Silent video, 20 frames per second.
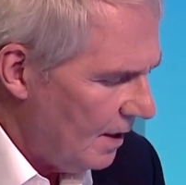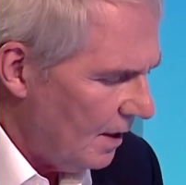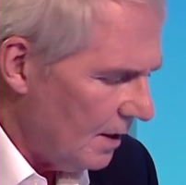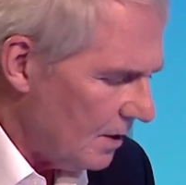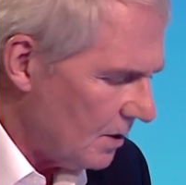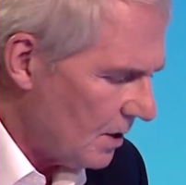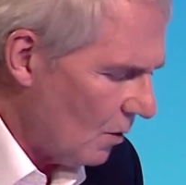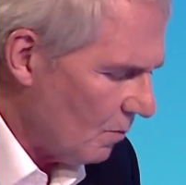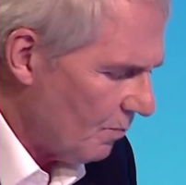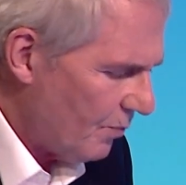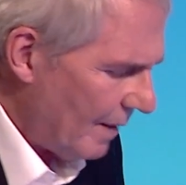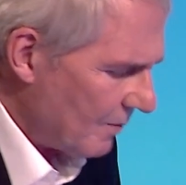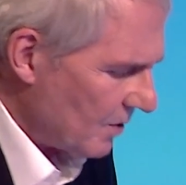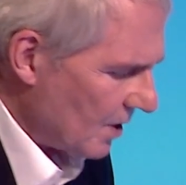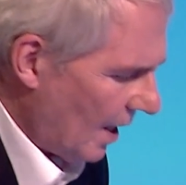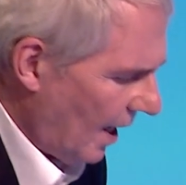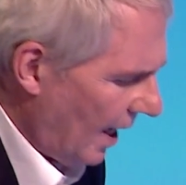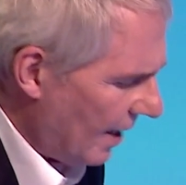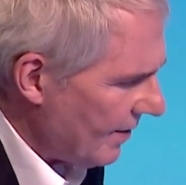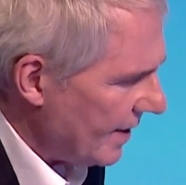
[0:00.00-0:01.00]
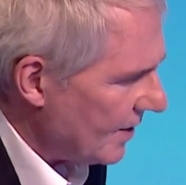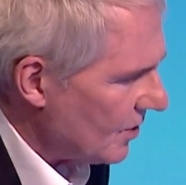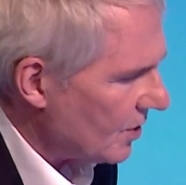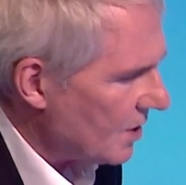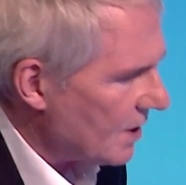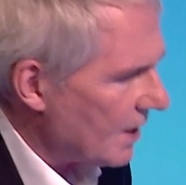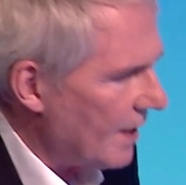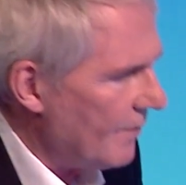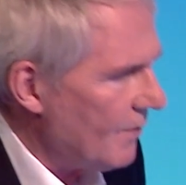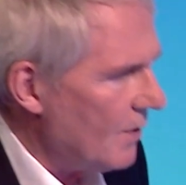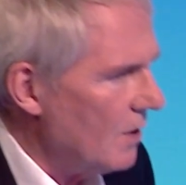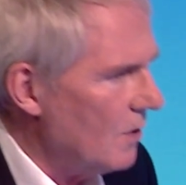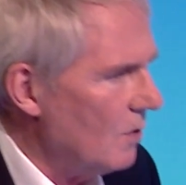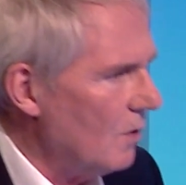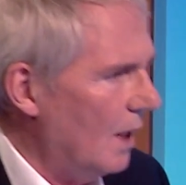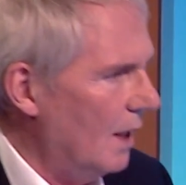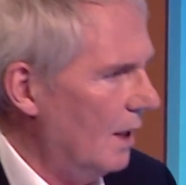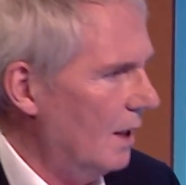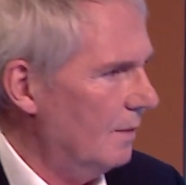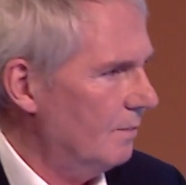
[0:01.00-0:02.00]
So perhaps, Irene, just to give you
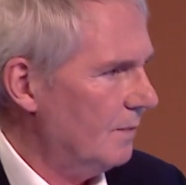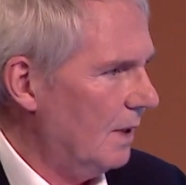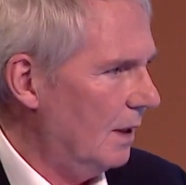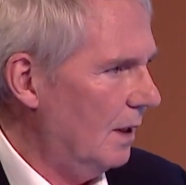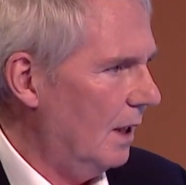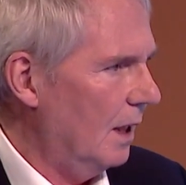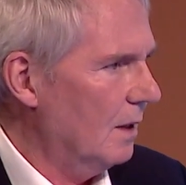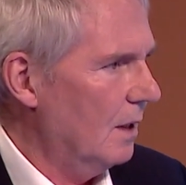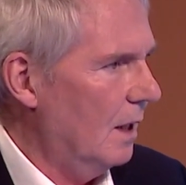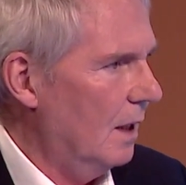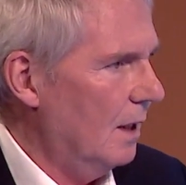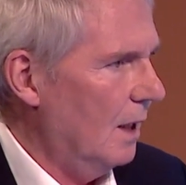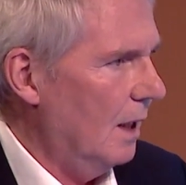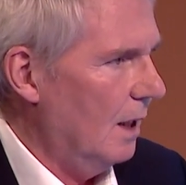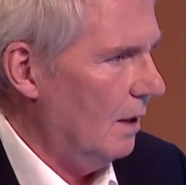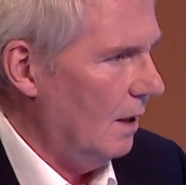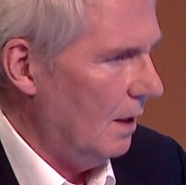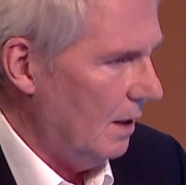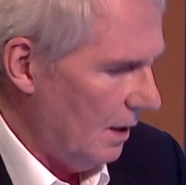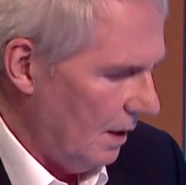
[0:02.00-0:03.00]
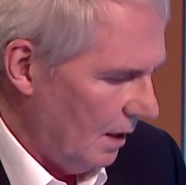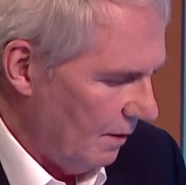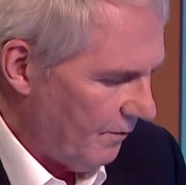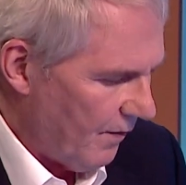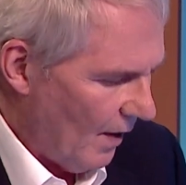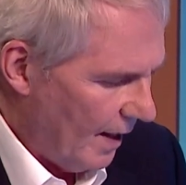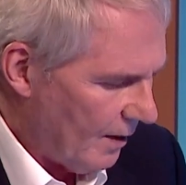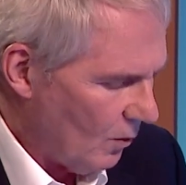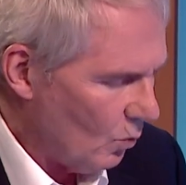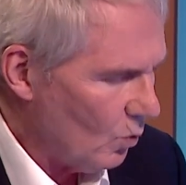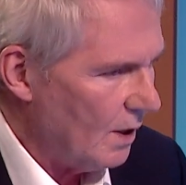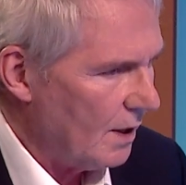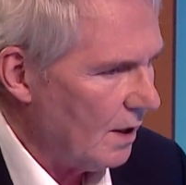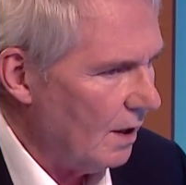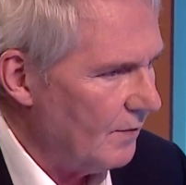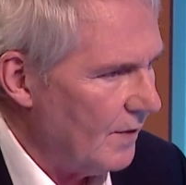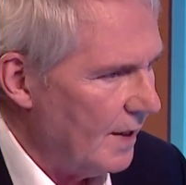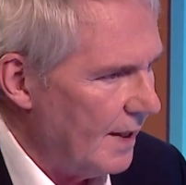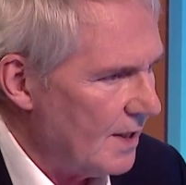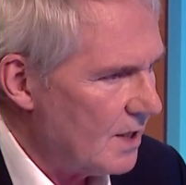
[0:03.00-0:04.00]
a final word
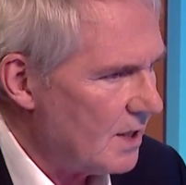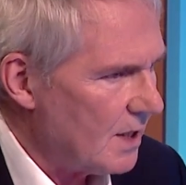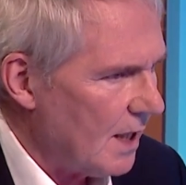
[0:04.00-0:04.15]
on this,